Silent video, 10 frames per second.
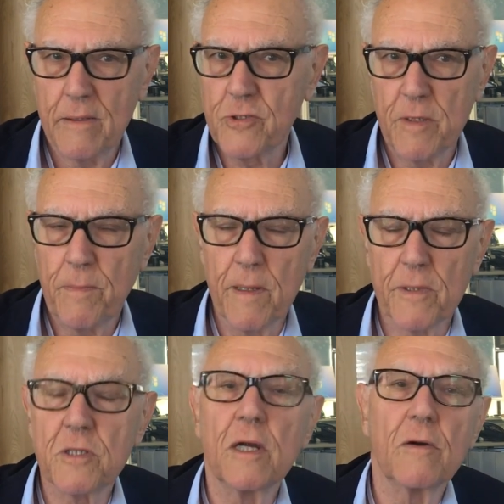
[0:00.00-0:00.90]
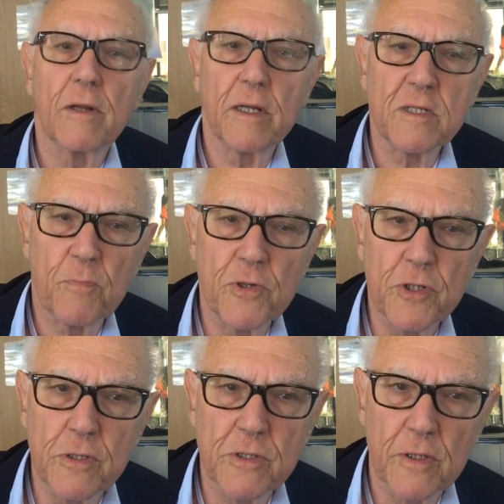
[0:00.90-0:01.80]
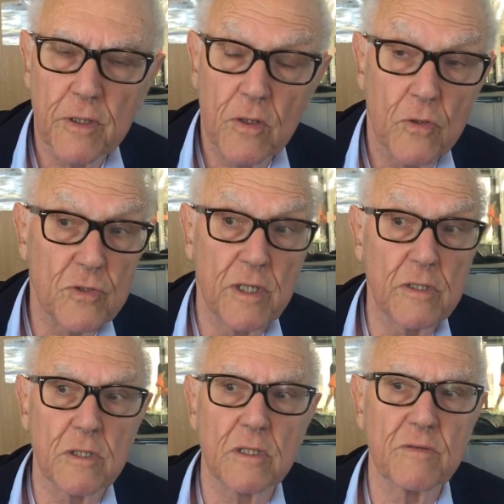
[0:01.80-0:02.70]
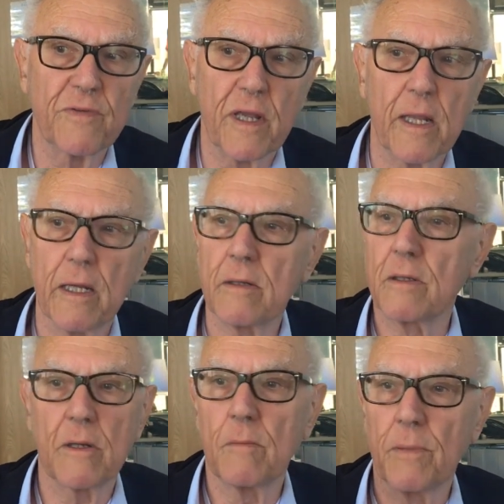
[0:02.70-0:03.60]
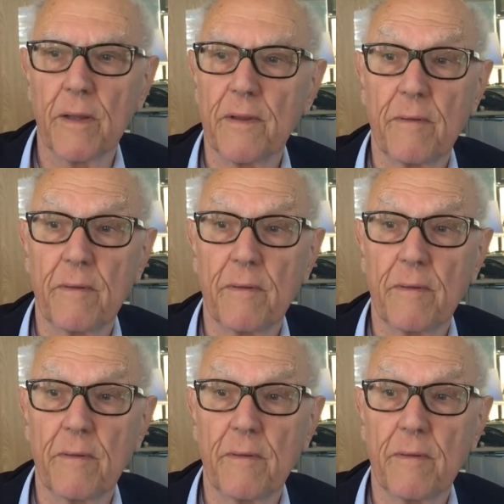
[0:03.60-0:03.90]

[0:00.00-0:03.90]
GP material is produced on the course, they just forget it and don't bother.